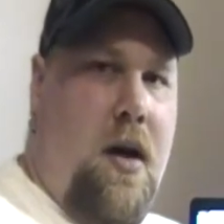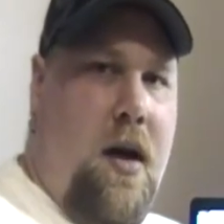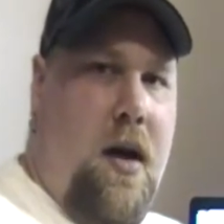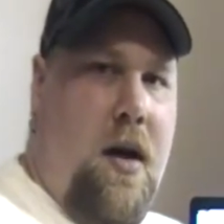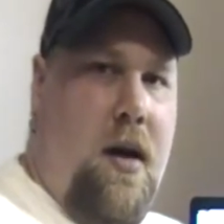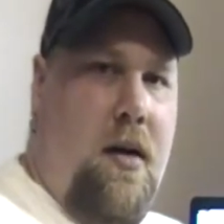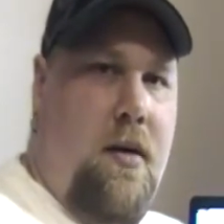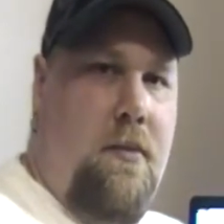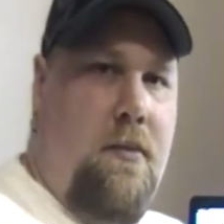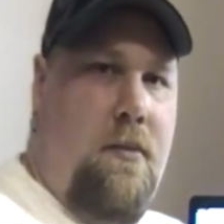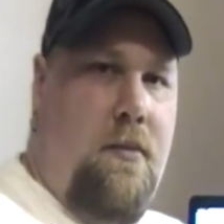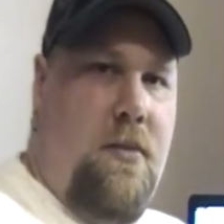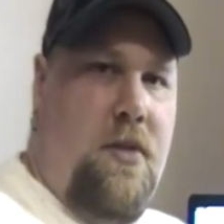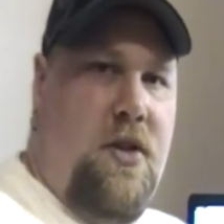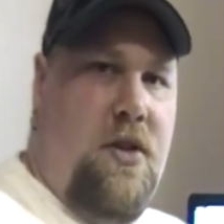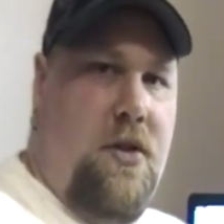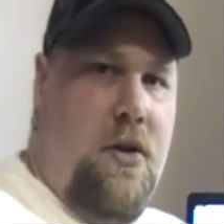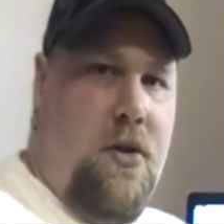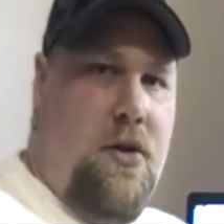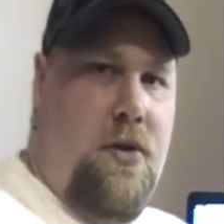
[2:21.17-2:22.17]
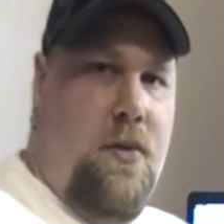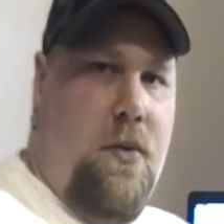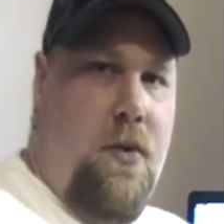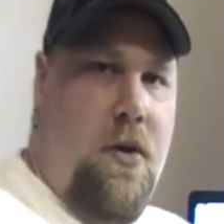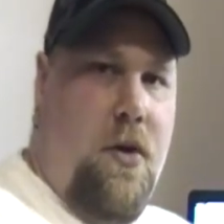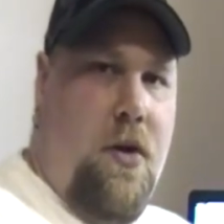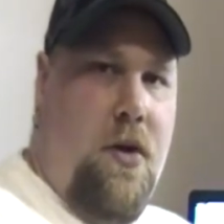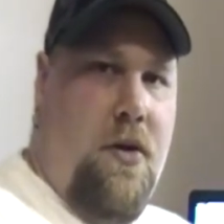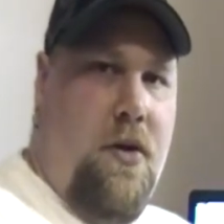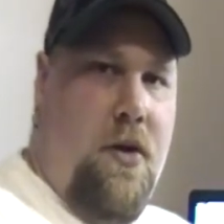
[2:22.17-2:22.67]
um, search
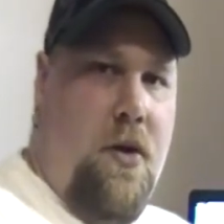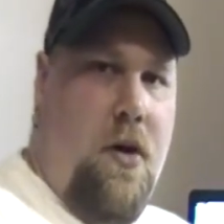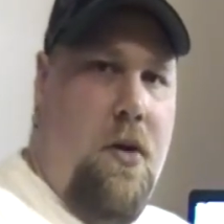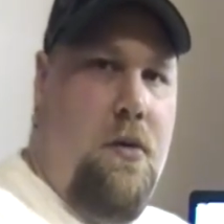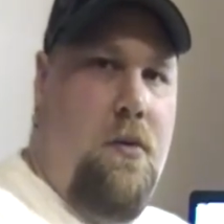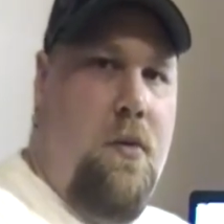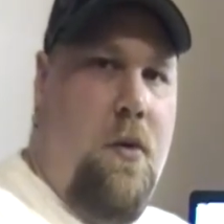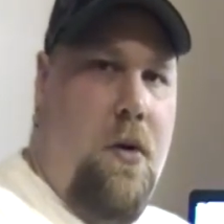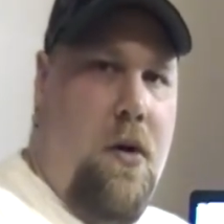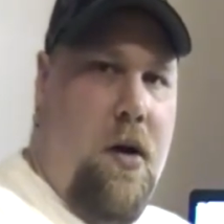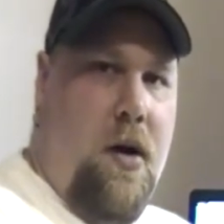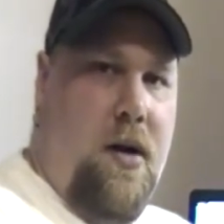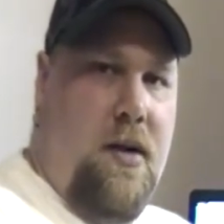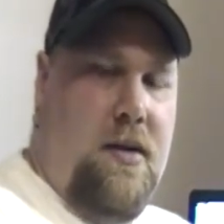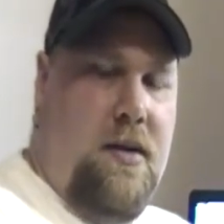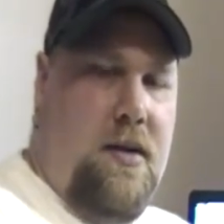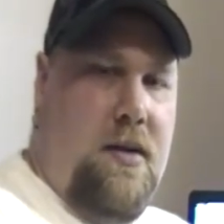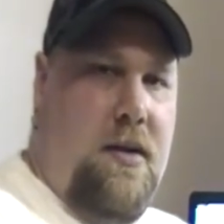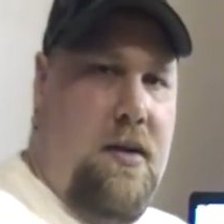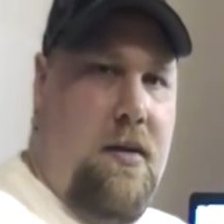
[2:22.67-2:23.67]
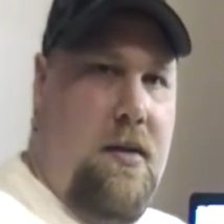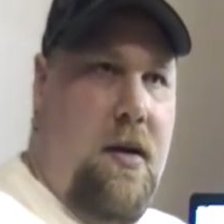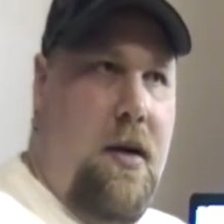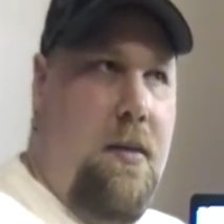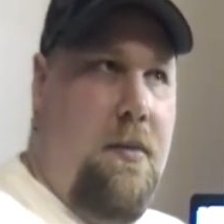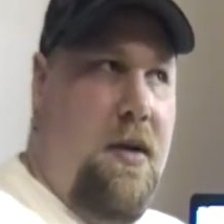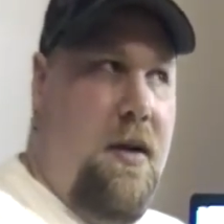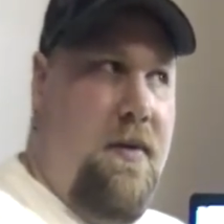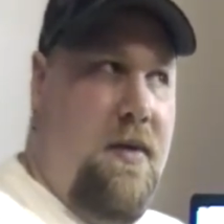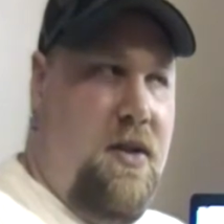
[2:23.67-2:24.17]
or their own warrants.
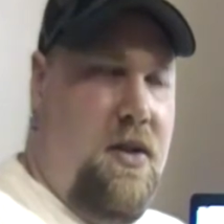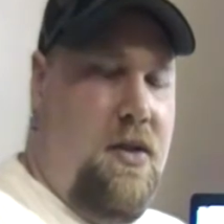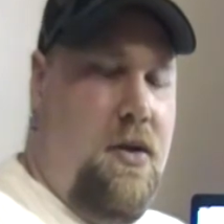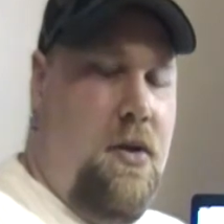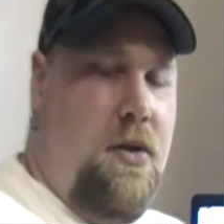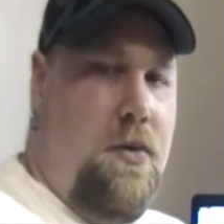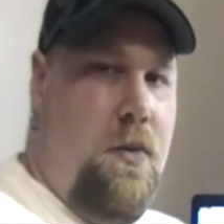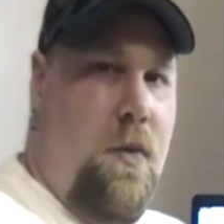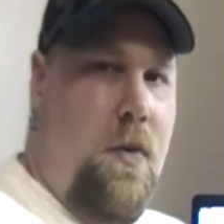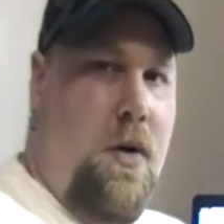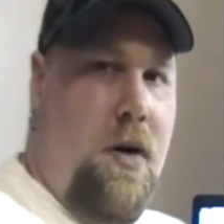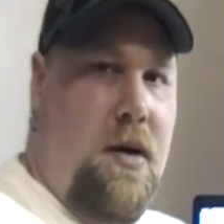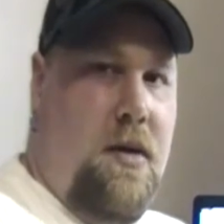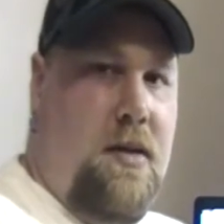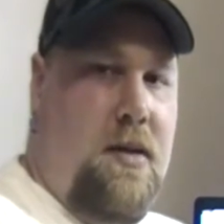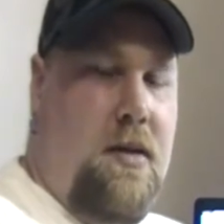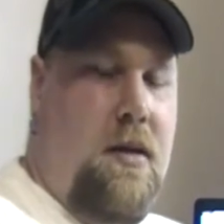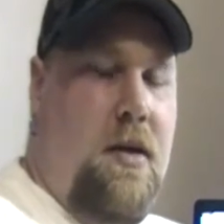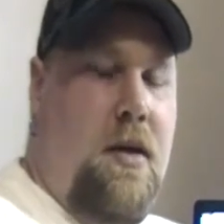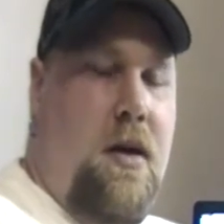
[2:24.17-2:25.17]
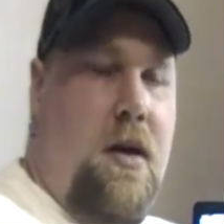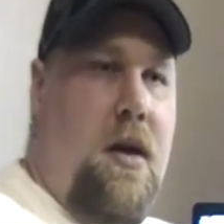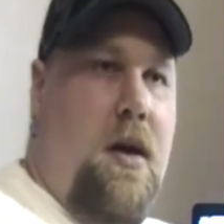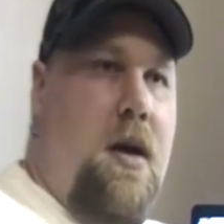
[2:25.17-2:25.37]
I believe it's search warrants.